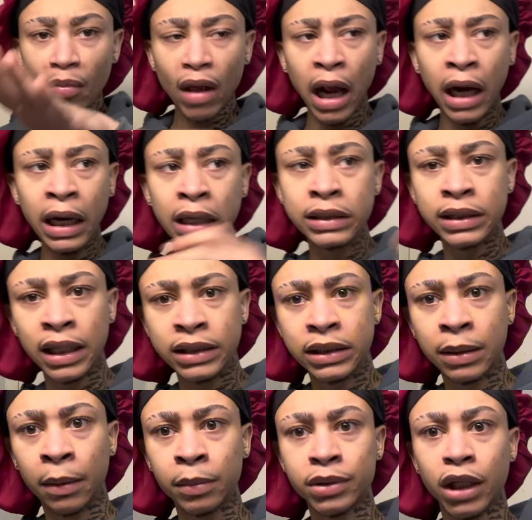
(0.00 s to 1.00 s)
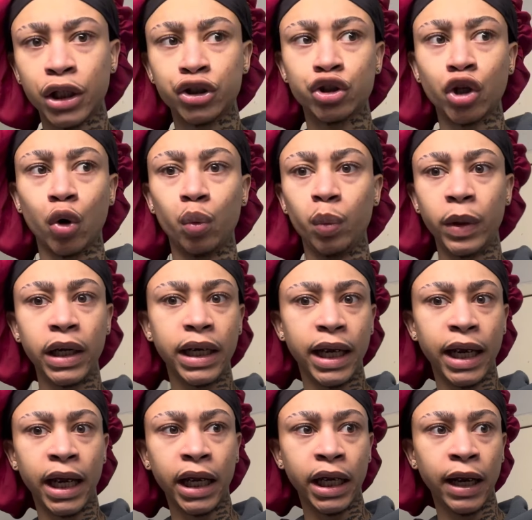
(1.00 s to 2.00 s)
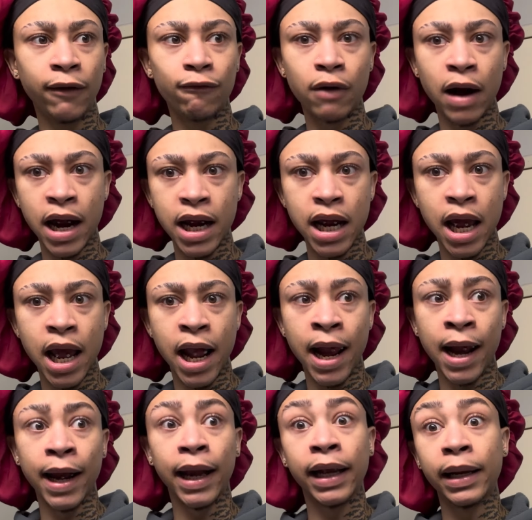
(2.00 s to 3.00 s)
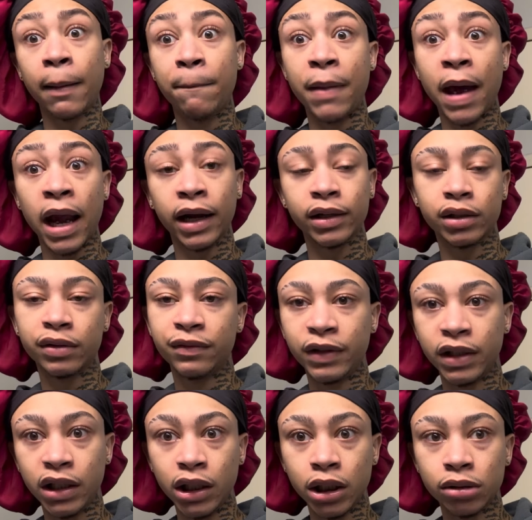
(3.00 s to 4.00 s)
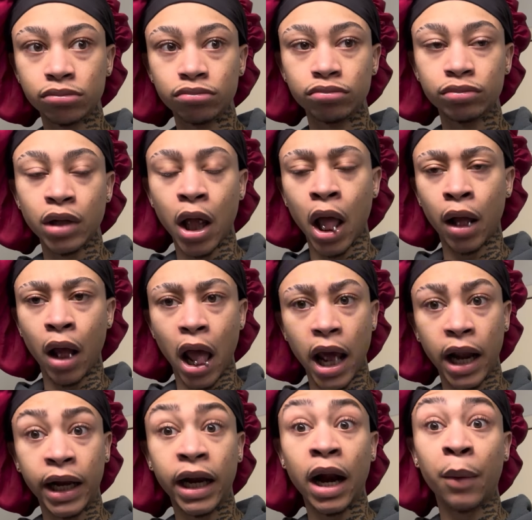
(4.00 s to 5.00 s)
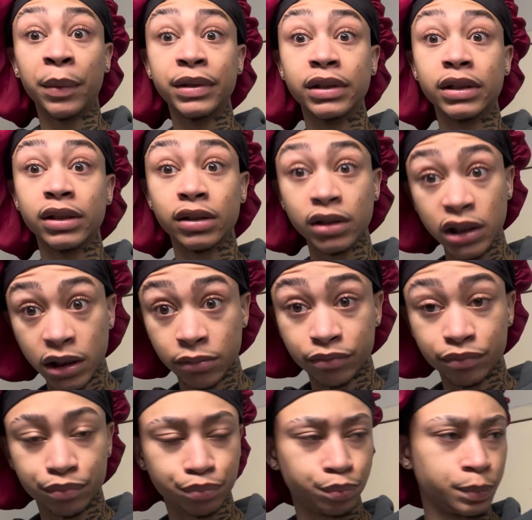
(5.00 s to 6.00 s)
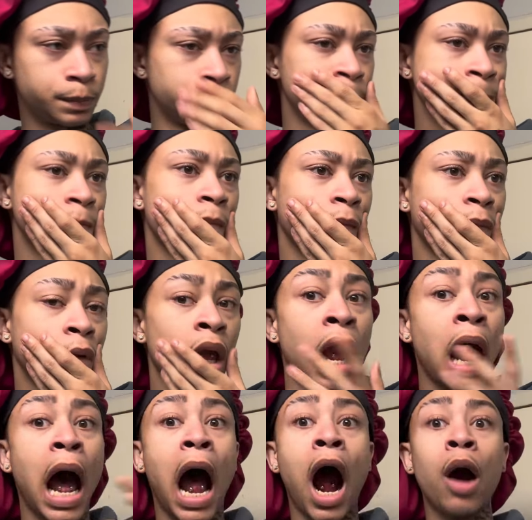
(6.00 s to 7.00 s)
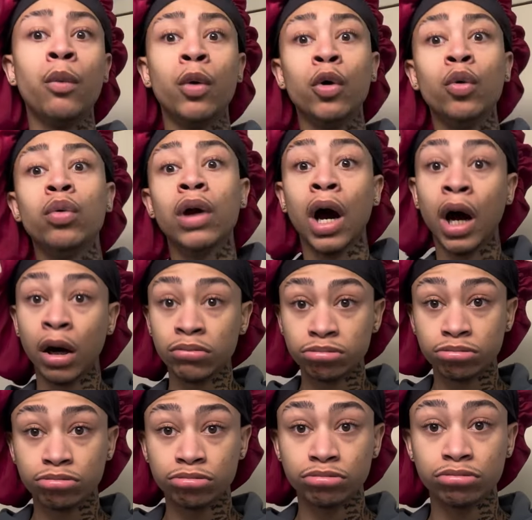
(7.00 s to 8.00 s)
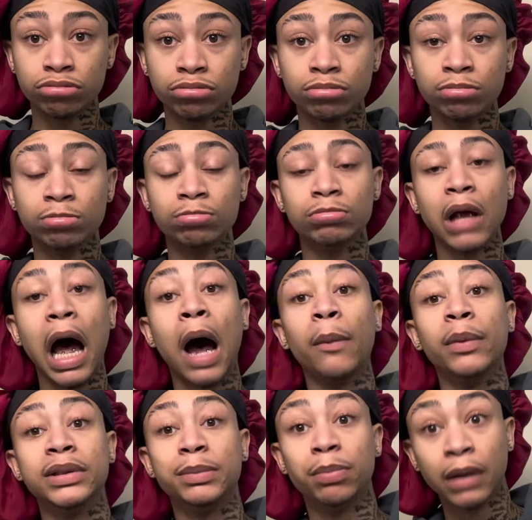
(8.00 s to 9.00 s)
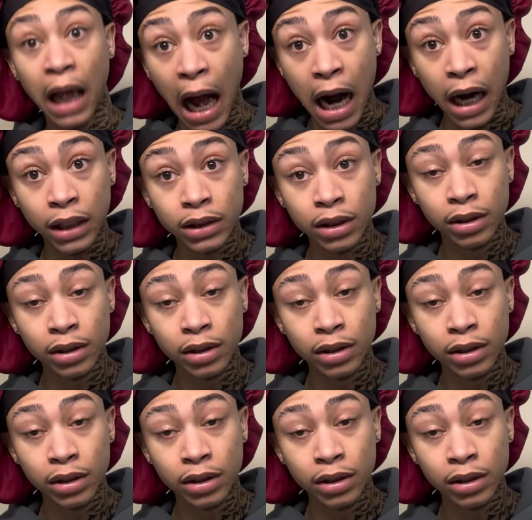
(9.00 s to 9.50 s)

and I texted him, I was like, so we can't get right in the back of the V. And then I went to sleep. I woke up, I was blocked.